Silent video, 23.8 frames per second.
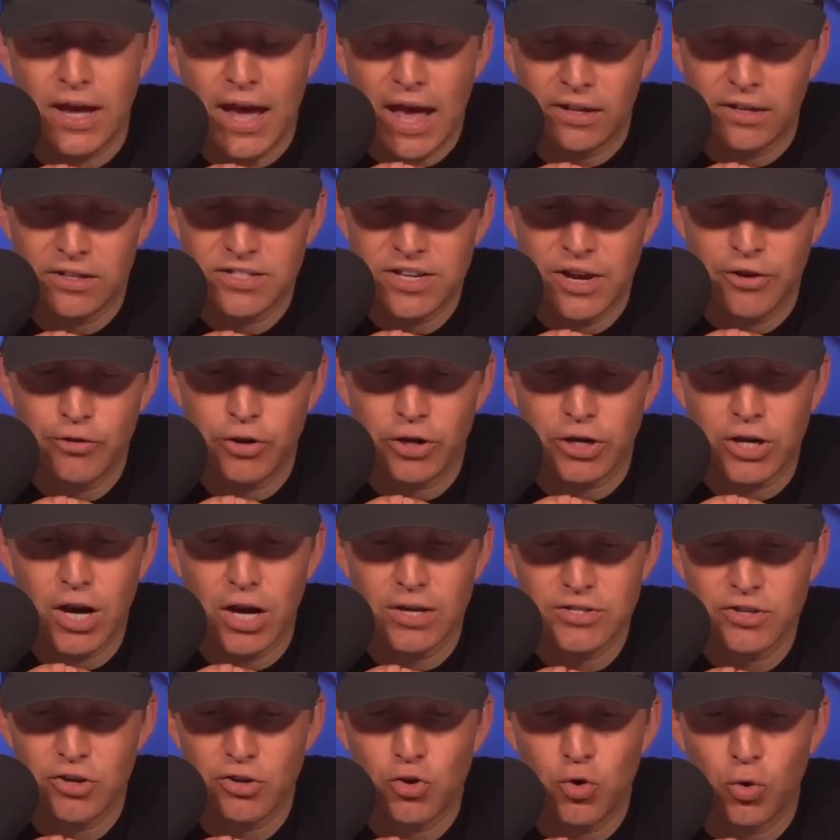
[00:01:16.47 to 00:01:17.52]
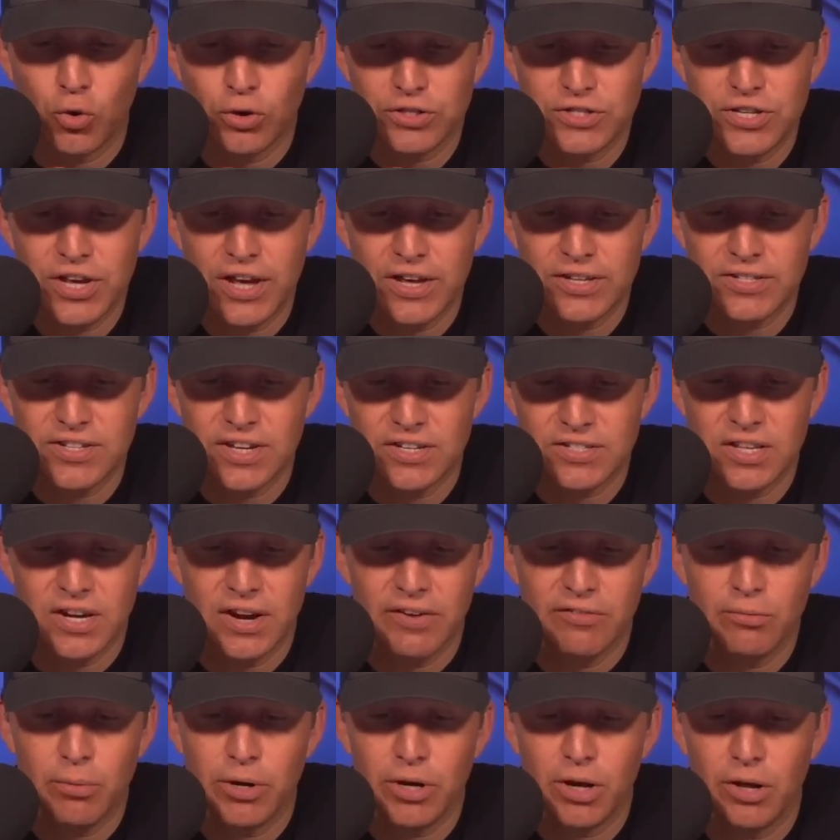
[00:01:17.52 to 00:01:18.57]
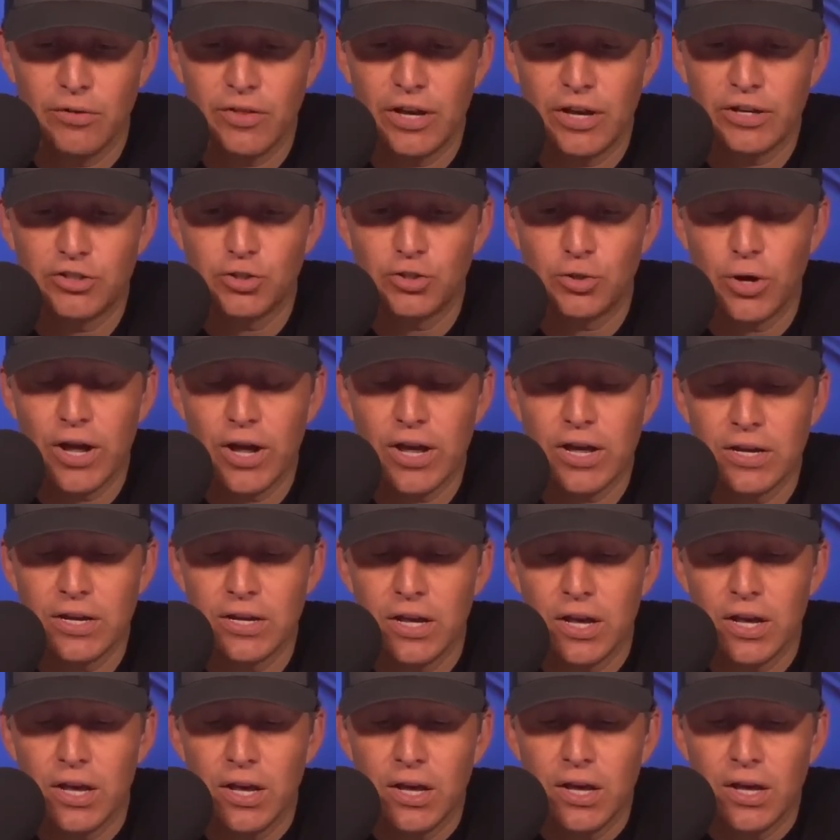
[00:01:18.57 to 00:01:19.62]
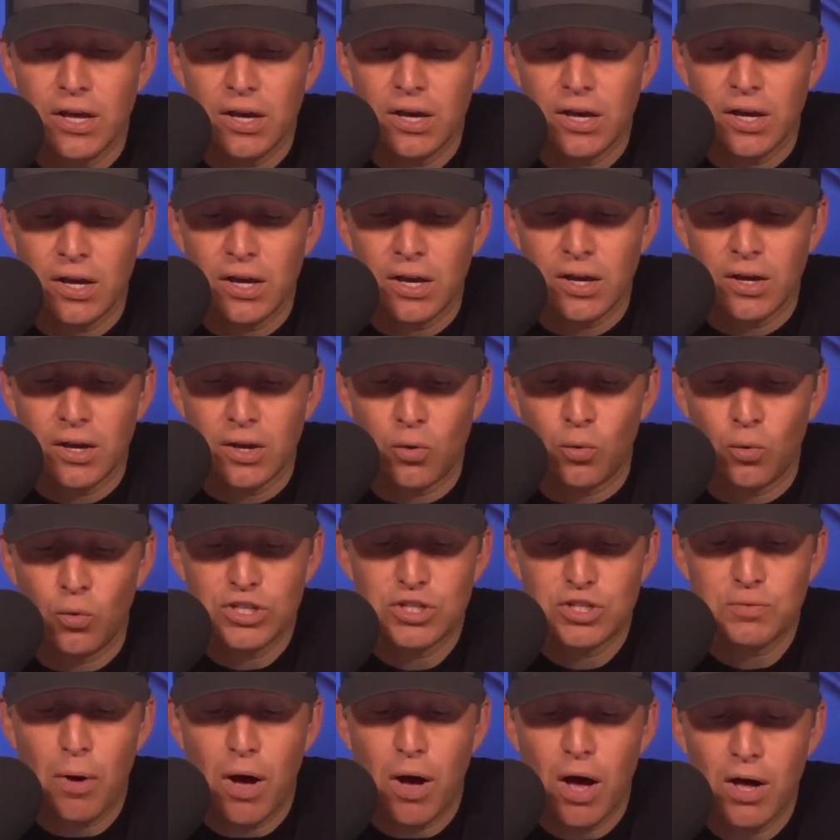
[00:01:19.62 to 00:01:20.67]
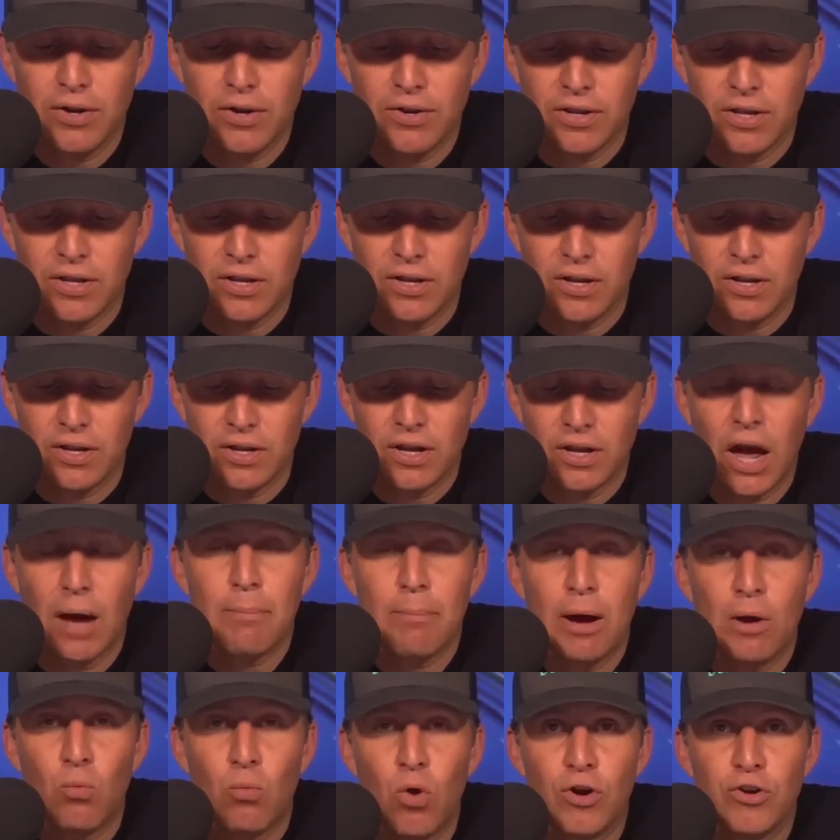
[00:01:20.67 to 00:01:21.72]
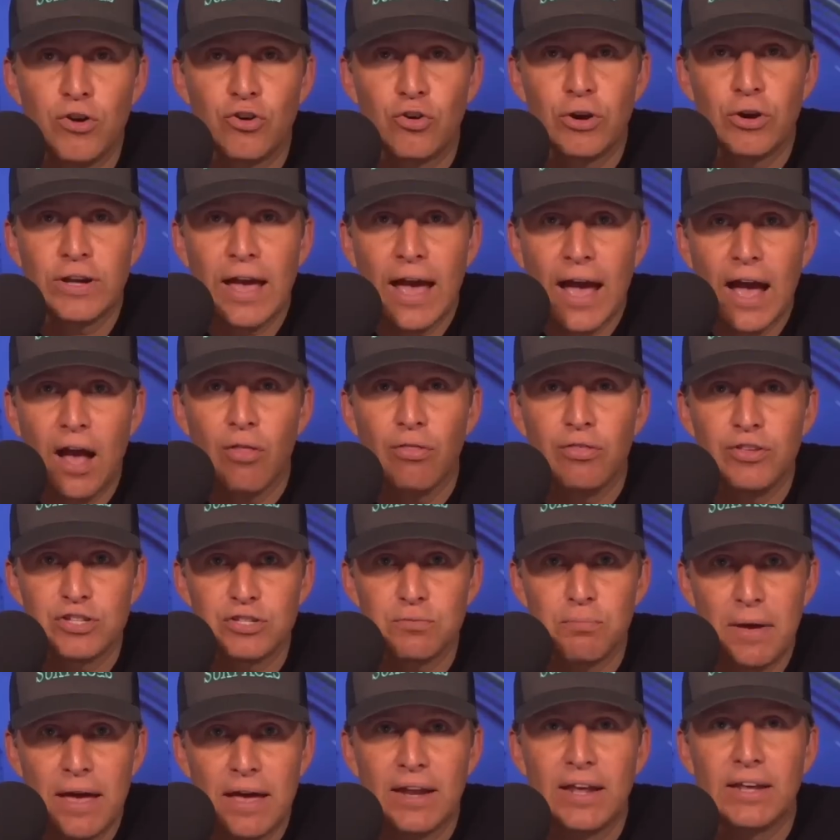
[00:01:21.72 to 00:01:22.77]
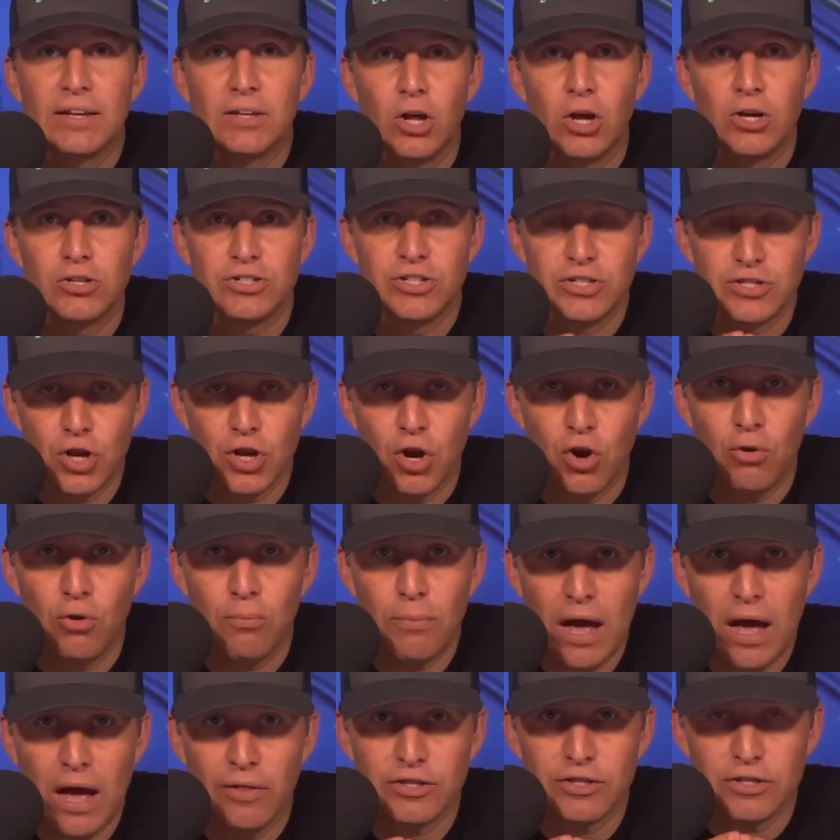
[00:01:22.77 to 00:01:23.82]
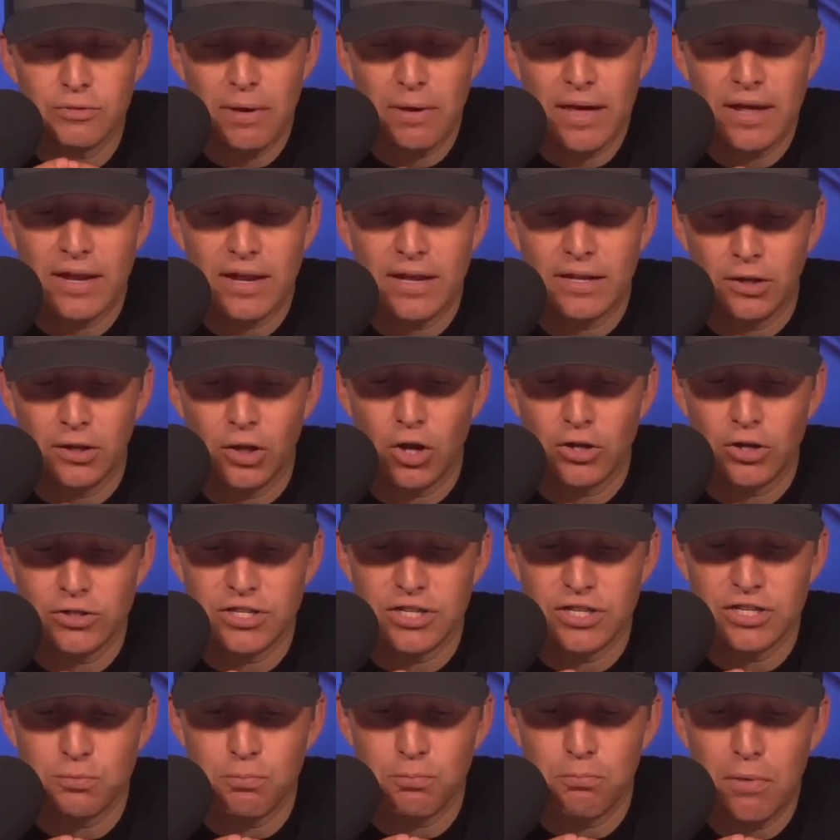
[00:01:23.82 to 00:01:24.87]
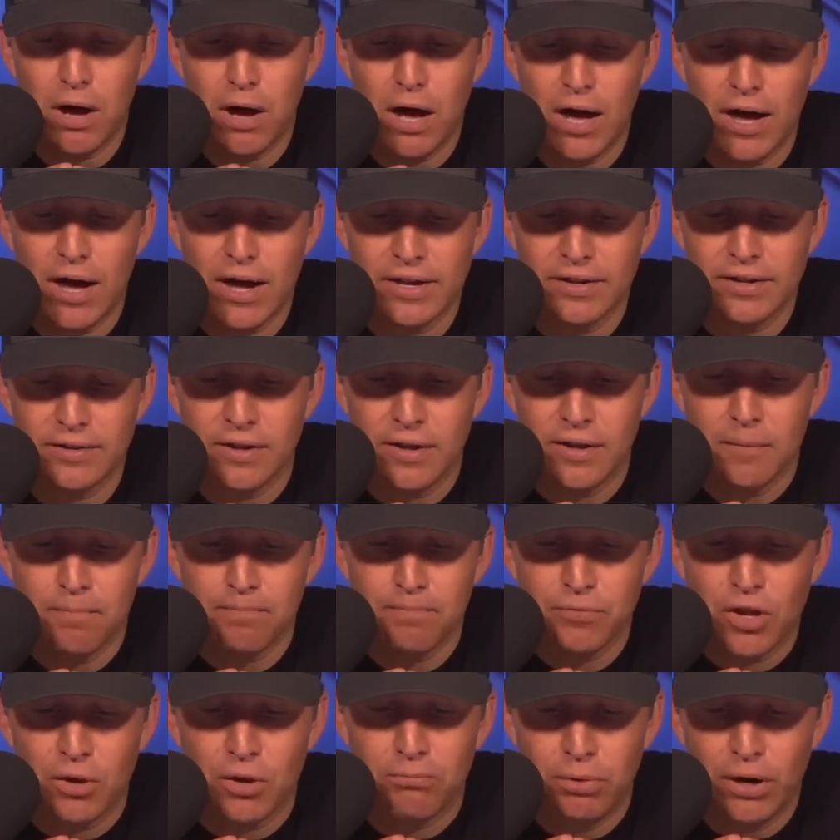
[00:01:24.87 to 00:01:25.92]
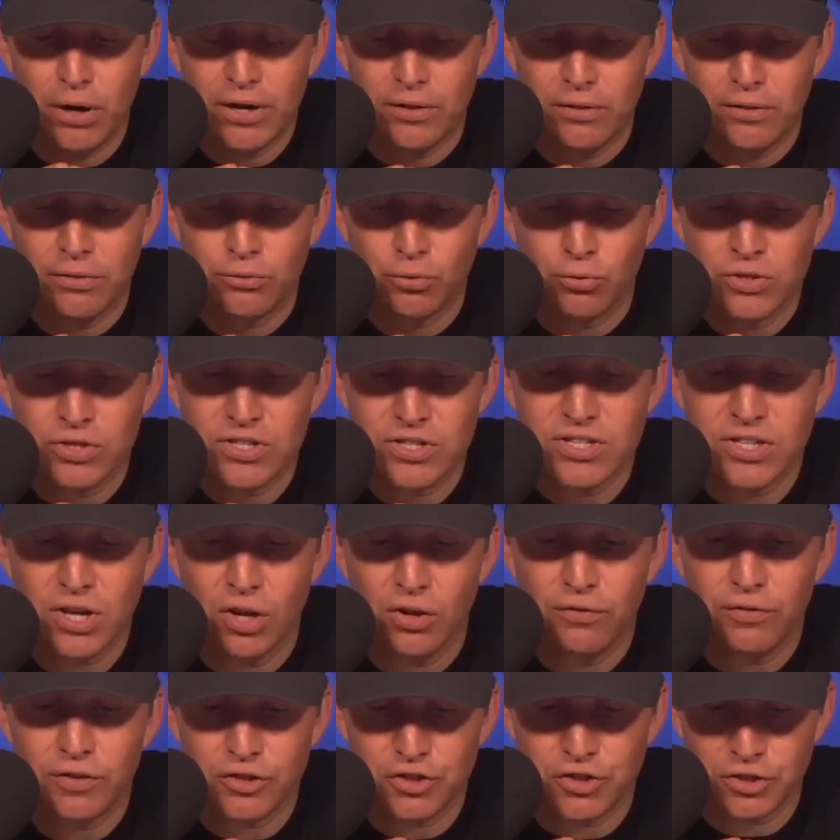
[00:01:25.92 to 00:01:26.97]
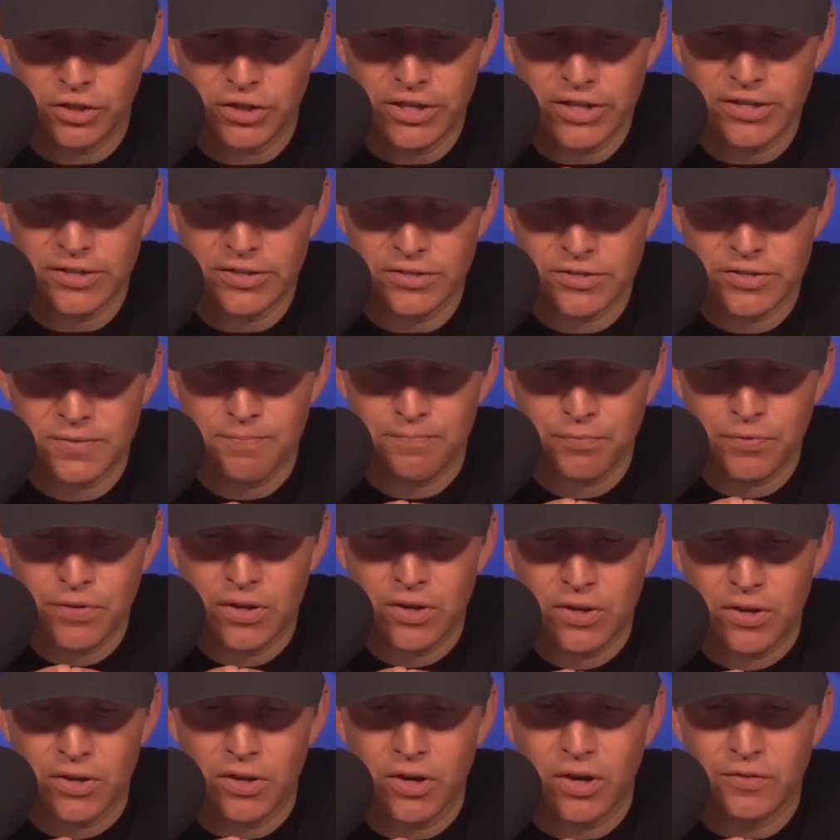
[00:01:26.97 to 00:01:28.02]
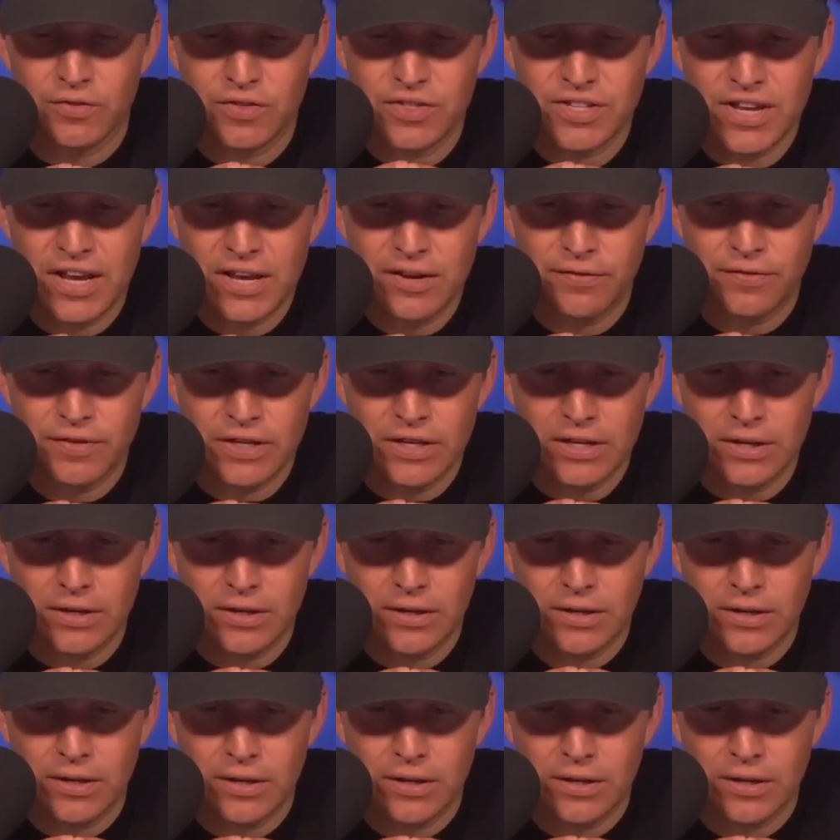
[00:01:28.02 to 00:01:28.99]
Alexandria Ocasio Cortez says that everybody on that train responded not by wondering how this man had lost his home, how this man had lost his mind, but through the selfish lens of safety.